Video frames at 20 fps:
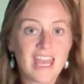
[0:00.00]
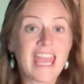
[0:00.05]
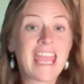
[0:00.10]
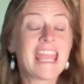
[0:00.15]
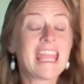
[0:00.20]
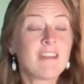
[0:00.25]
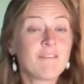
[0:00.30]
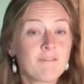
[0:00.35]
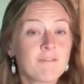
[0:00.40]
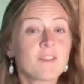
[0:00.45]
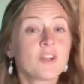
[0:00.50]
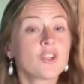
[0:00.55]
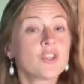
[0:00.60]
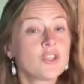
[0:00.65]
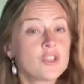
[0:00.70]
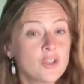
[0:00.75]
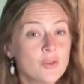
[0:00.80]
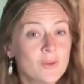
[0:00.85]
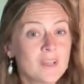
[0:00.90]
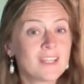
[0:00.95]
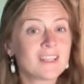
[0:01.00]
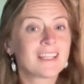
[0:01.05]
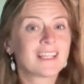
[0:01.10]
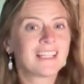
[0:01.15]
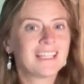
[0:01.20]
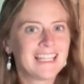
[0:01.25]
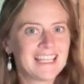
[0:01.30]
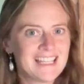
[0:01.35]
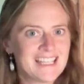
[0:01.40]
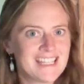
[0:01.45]
If they're doing the
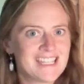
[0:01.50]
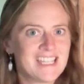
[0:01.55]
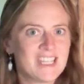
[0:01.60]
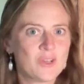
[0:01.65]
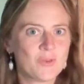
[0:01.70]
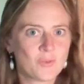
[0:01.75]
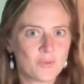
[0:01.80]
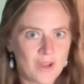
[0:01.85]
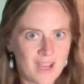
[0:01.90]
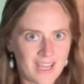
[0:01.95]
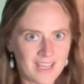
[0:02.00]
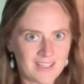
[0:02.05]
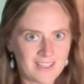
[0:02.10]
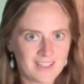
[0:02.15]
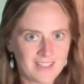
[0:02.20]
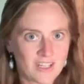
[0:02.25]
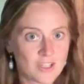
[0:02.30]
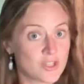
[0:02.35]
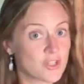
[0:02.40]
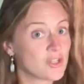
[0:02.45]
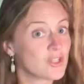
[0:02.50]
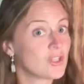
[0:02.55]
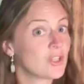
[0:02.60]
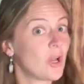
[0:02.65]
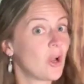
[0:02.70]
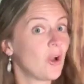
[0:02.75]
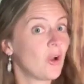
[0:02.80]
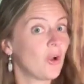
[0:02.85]
cleansing right, because there's